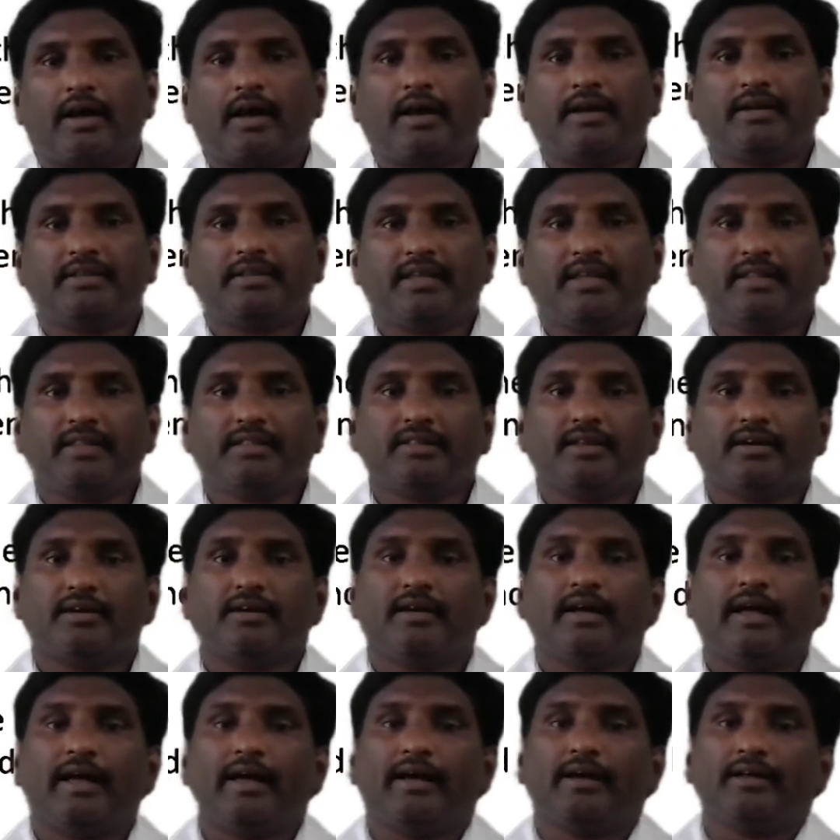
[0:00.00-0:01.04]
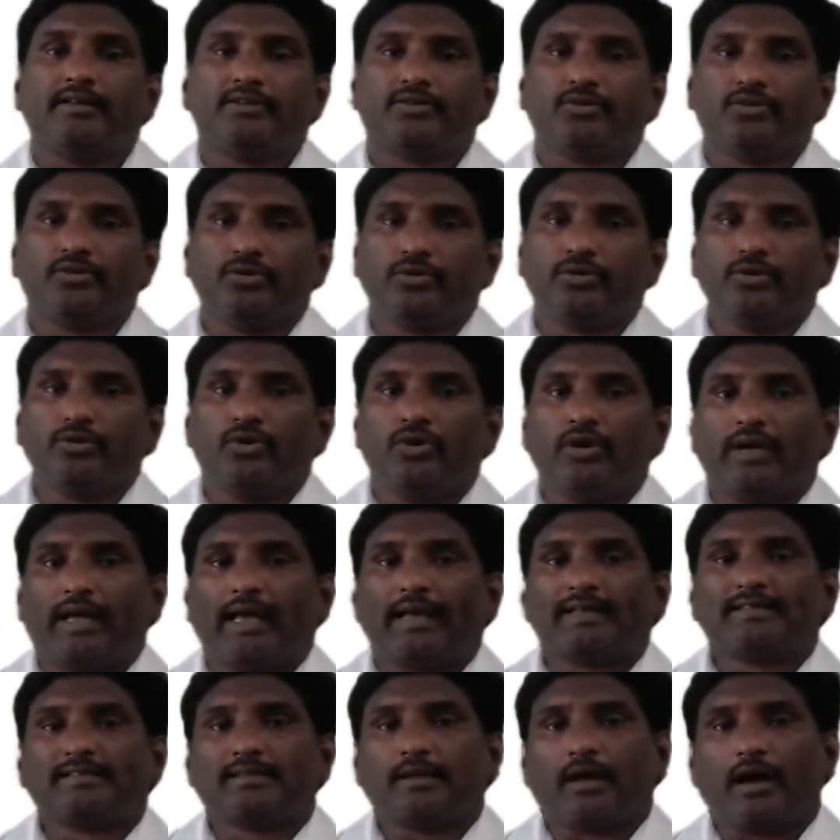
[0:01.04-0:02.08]
And then,
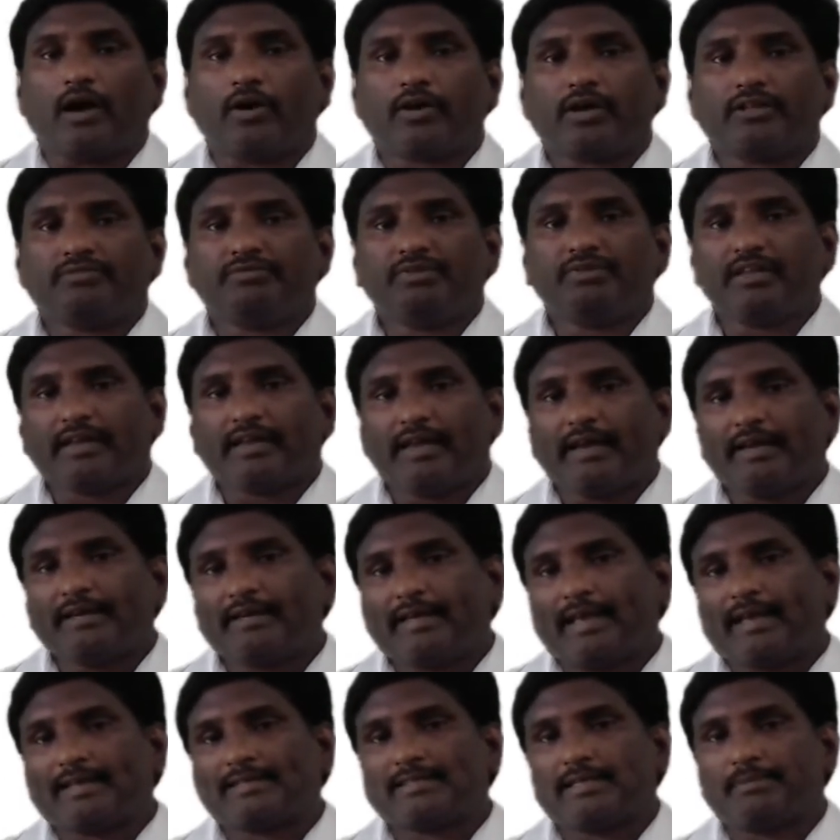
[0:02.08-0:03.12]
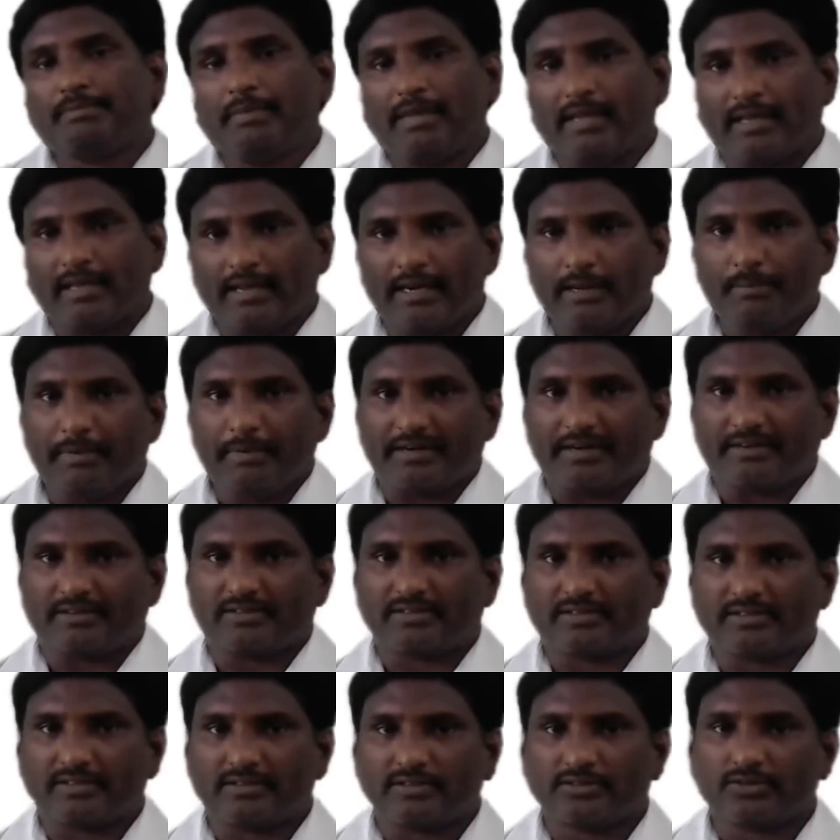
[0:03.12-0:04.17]
how can we write XML
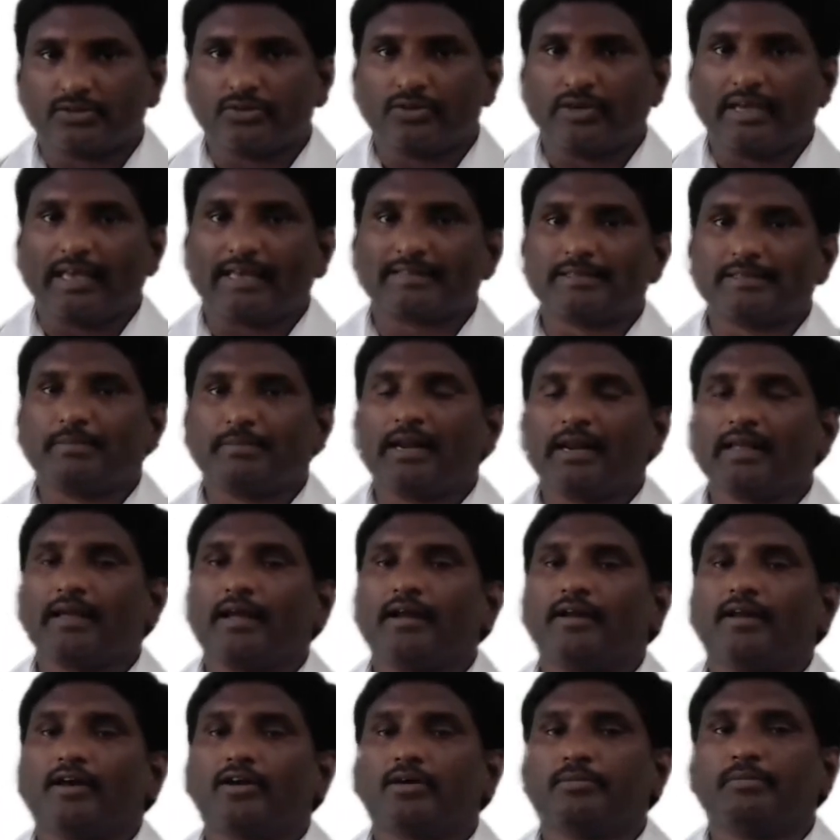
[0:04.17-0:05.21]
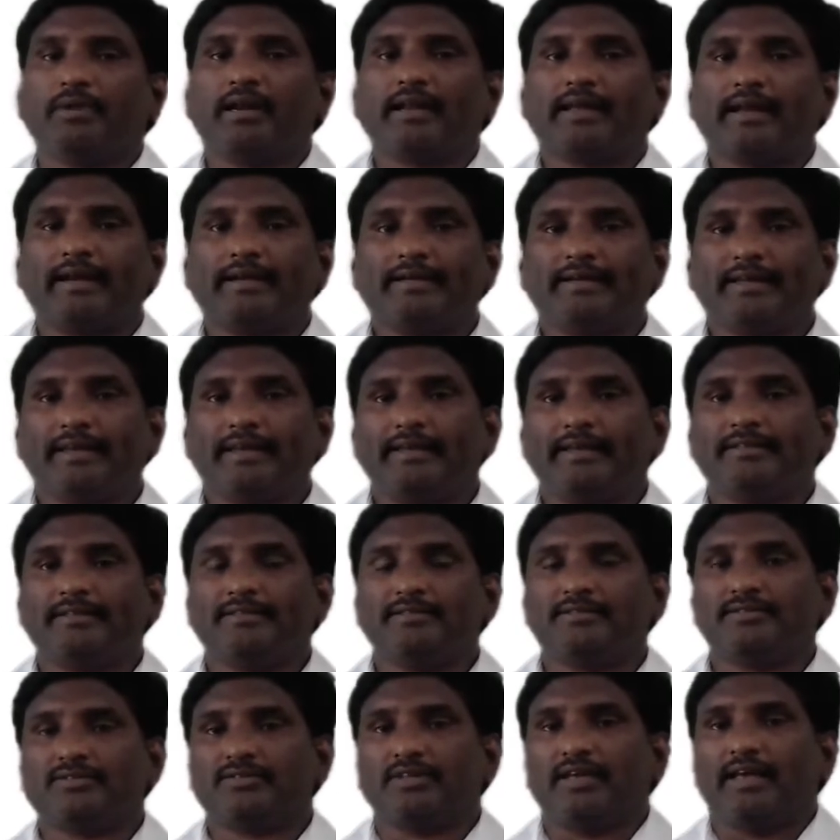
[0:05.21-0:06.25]
elements? So XML document
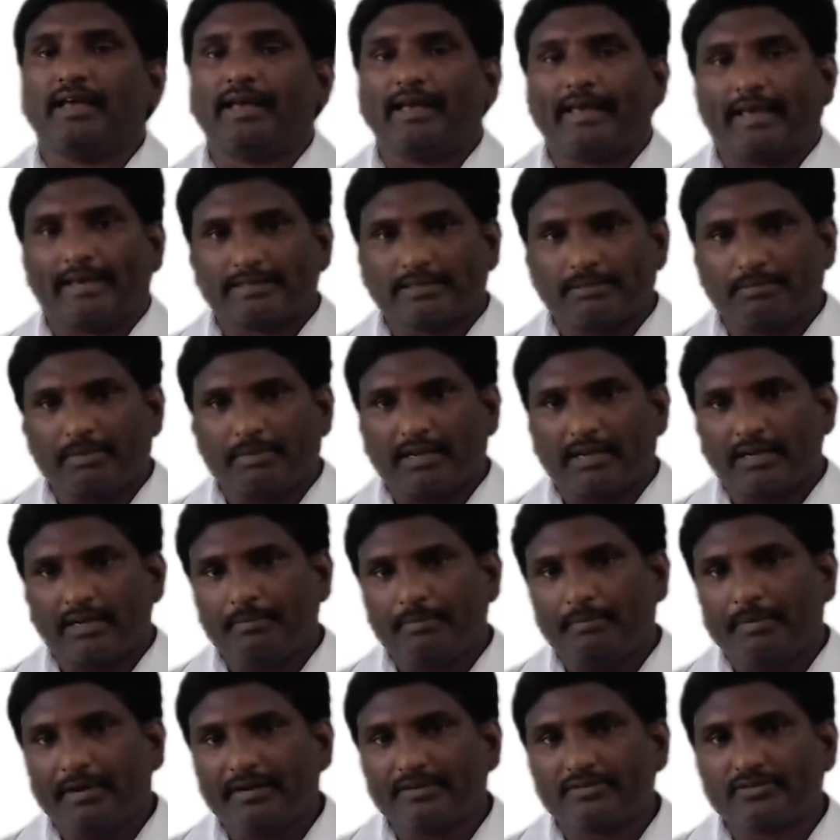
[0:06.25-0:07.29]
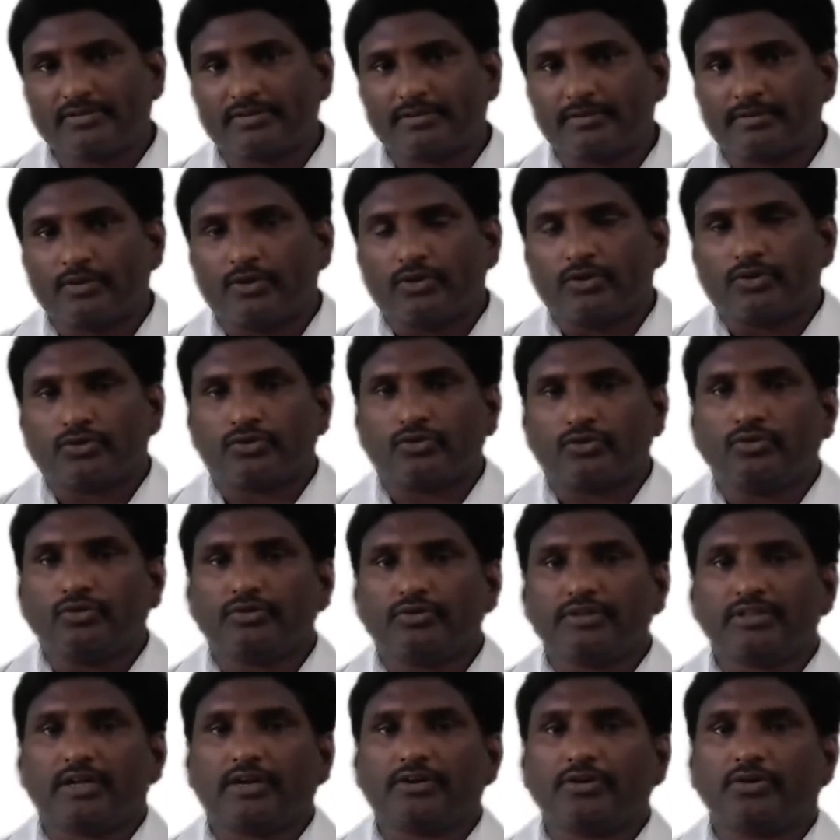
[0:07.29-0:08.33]
contains XML elements. So
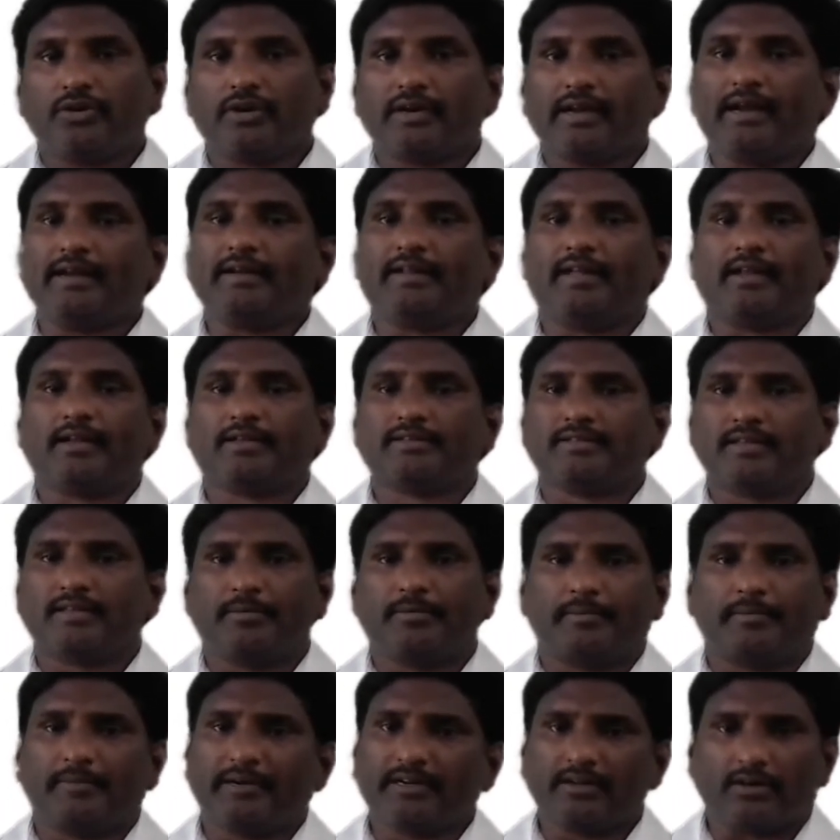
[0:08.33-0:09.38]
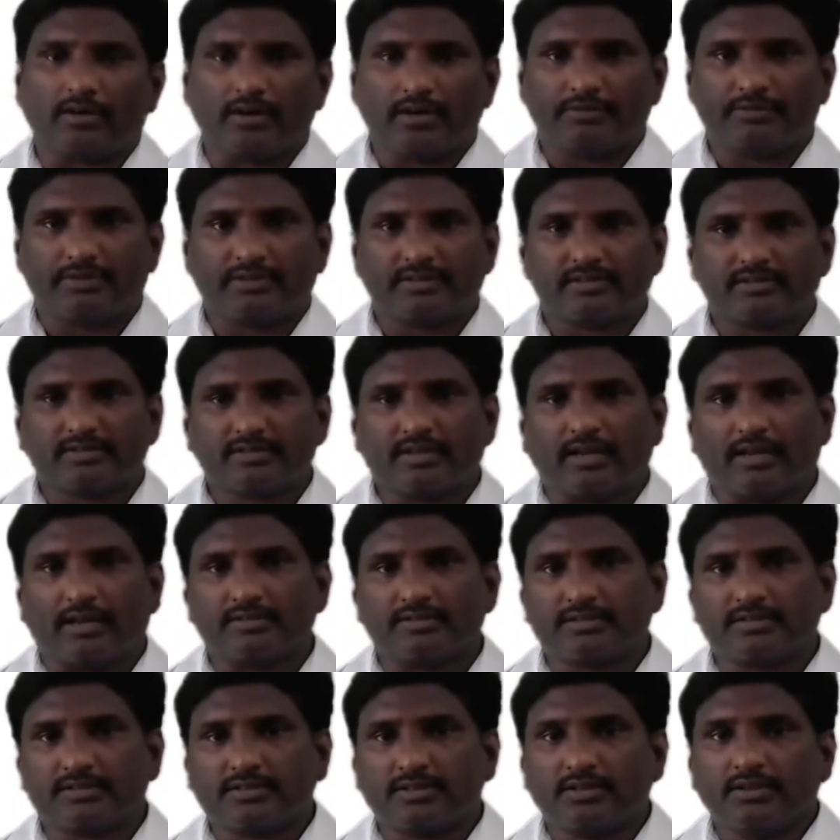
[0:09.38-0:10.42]
in order to write XML element, already we
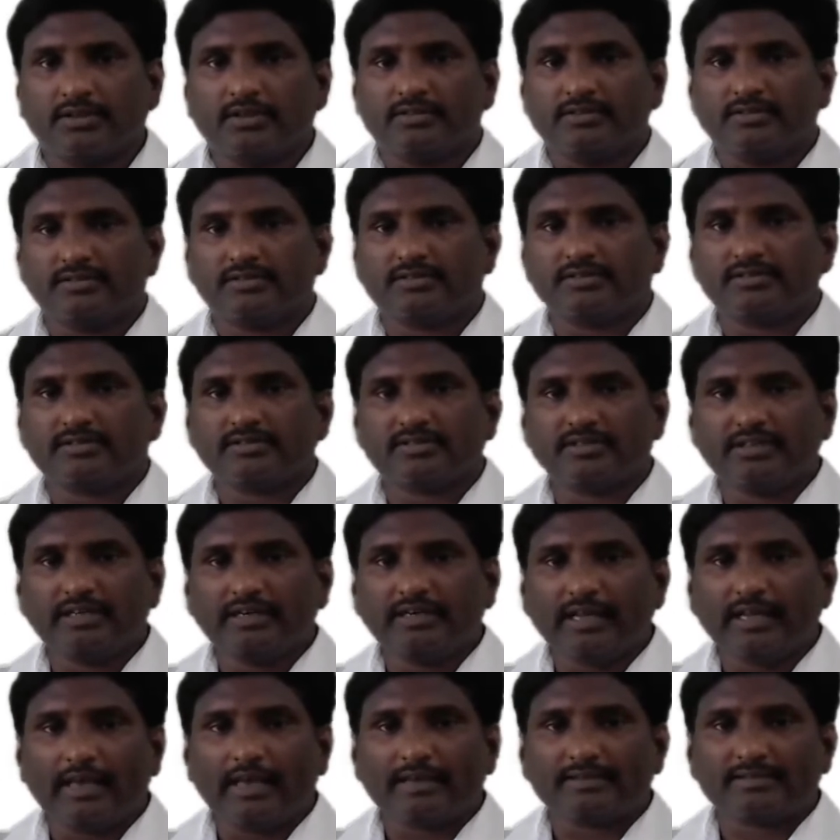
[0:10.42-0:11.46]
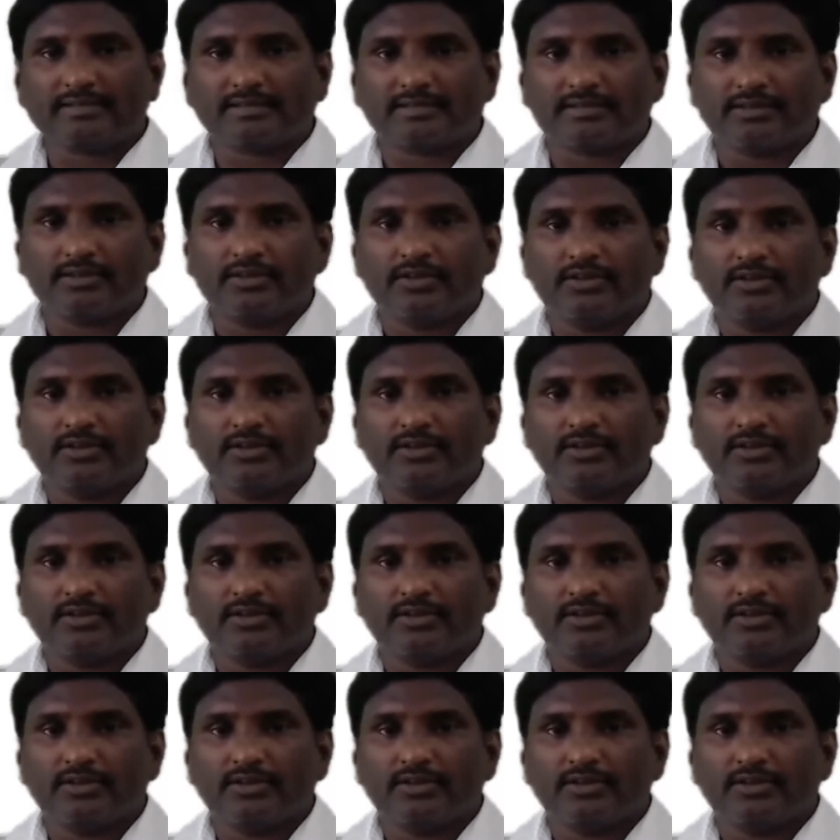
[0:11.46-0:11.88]
discussed. This is the syntax.